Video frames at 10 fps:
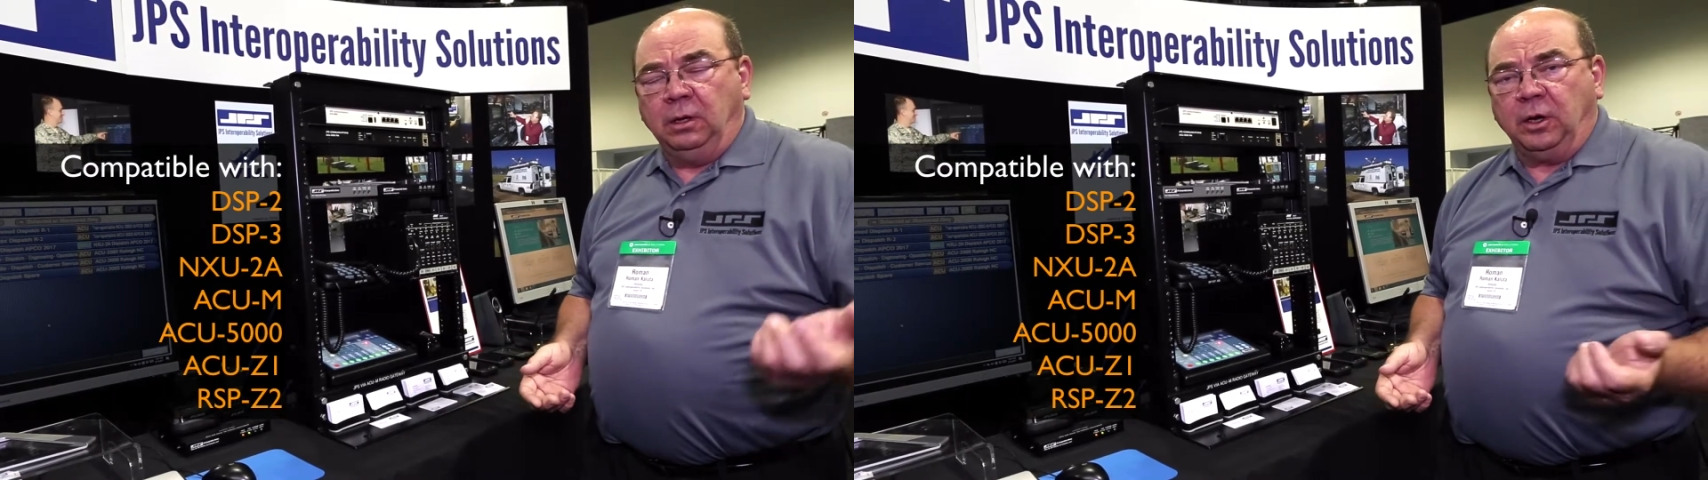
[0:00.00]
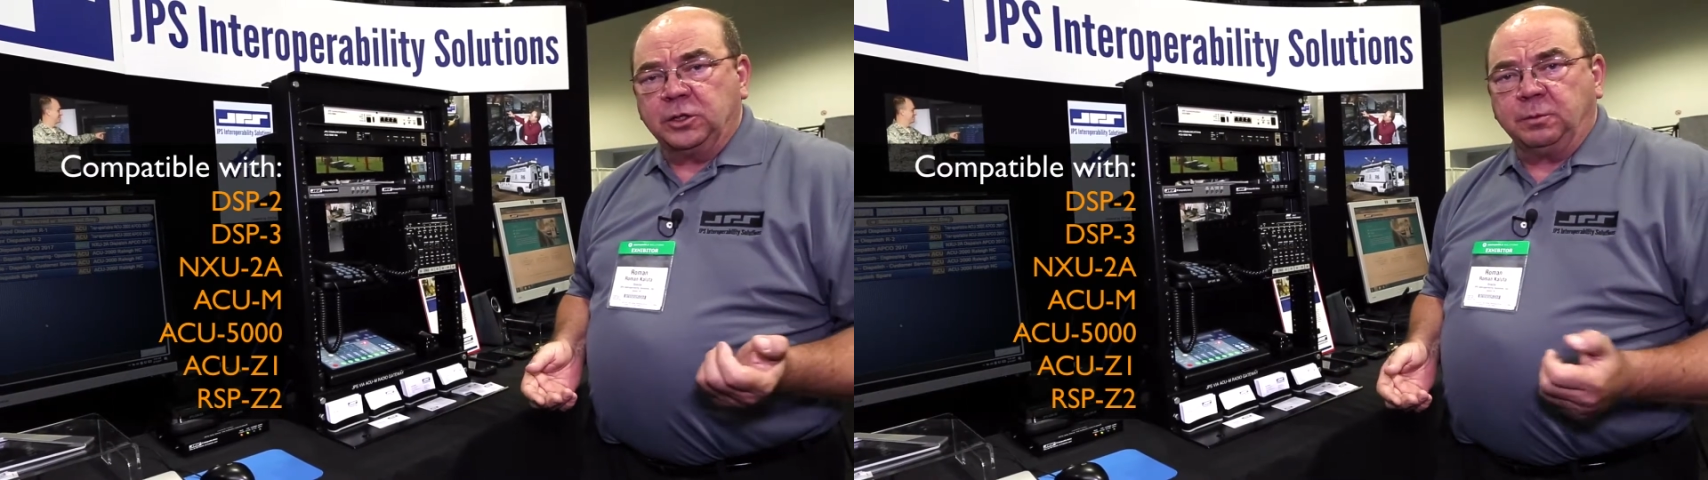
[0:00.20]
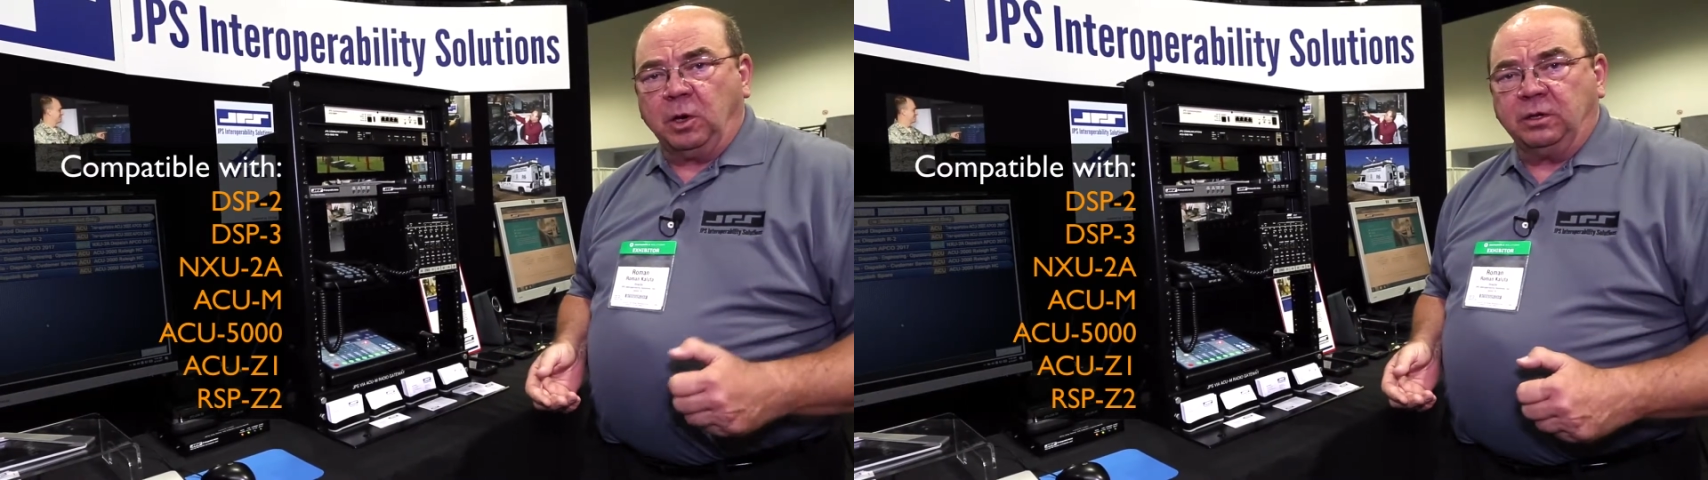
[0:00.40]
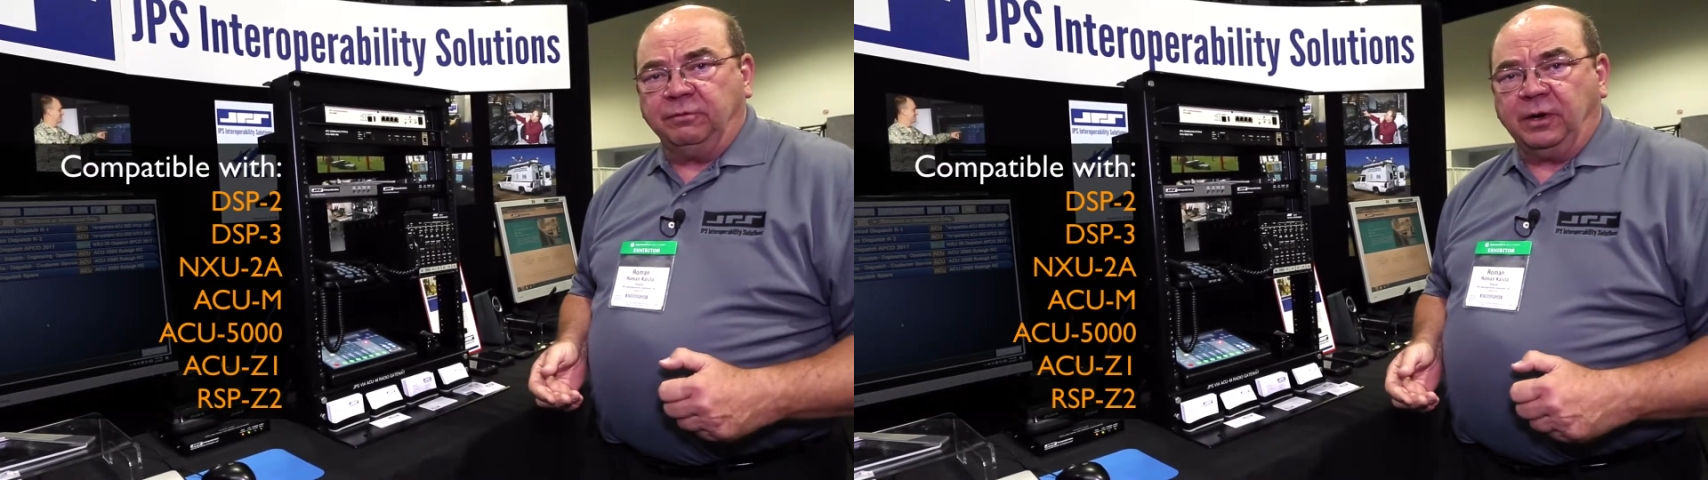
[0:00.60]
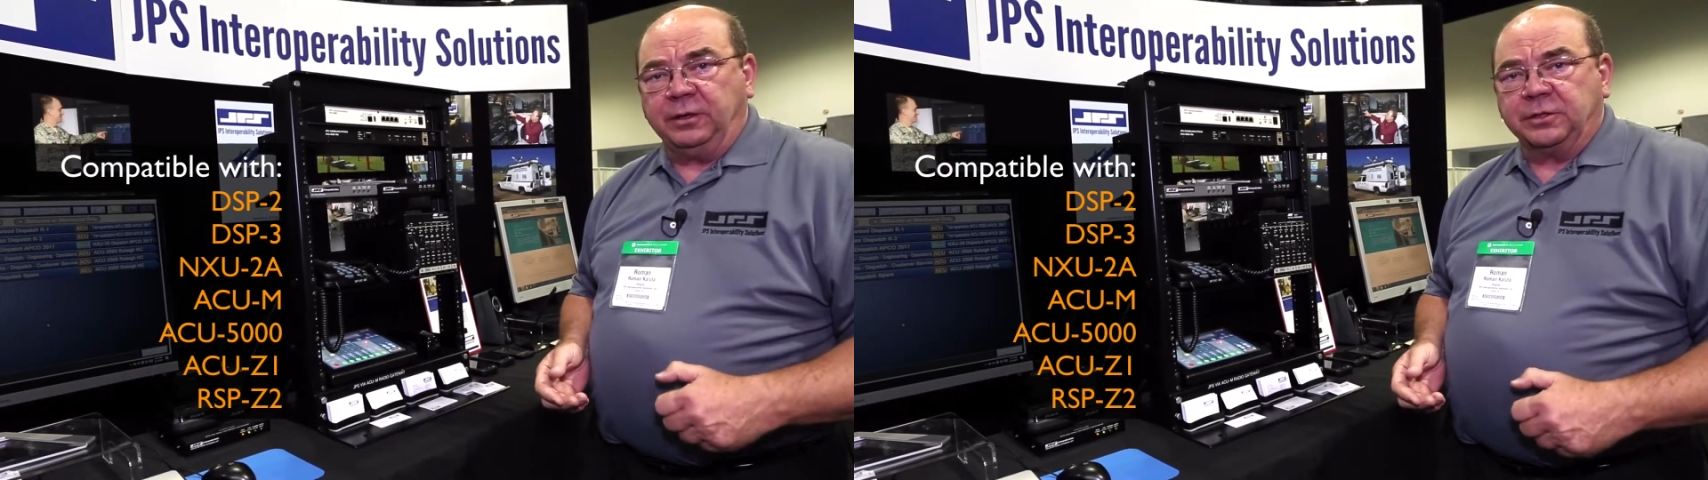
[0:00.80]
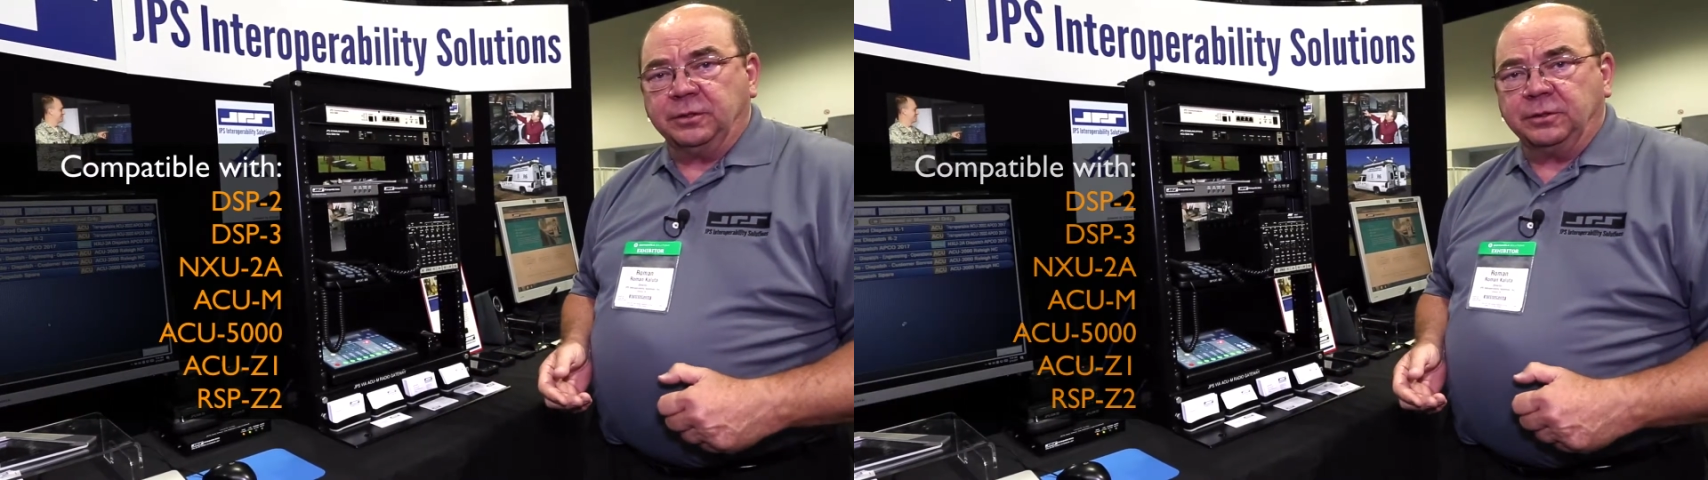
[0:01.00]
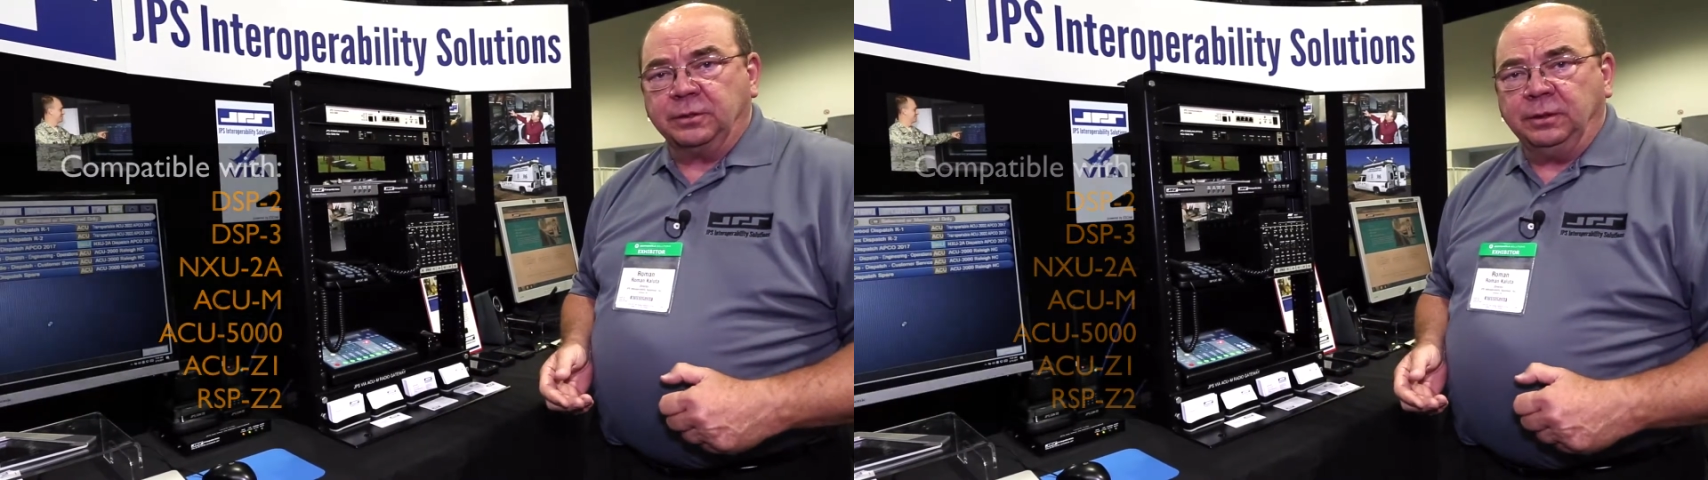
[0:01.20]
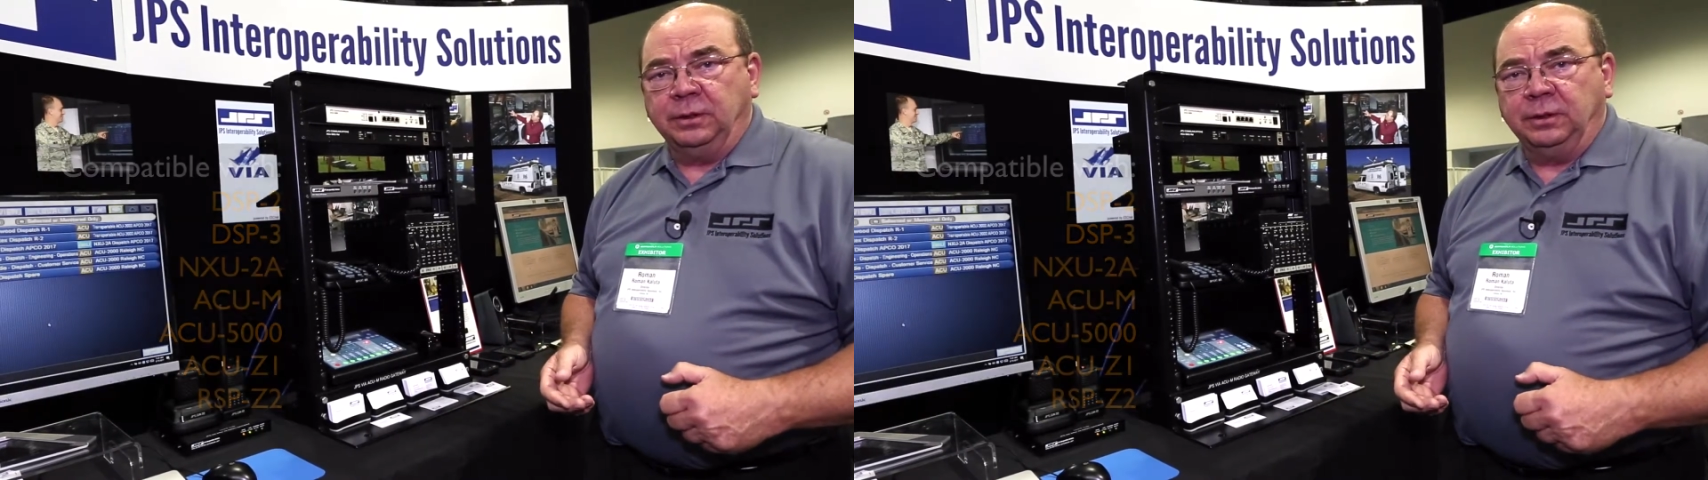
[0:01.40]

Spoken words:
on smart devices.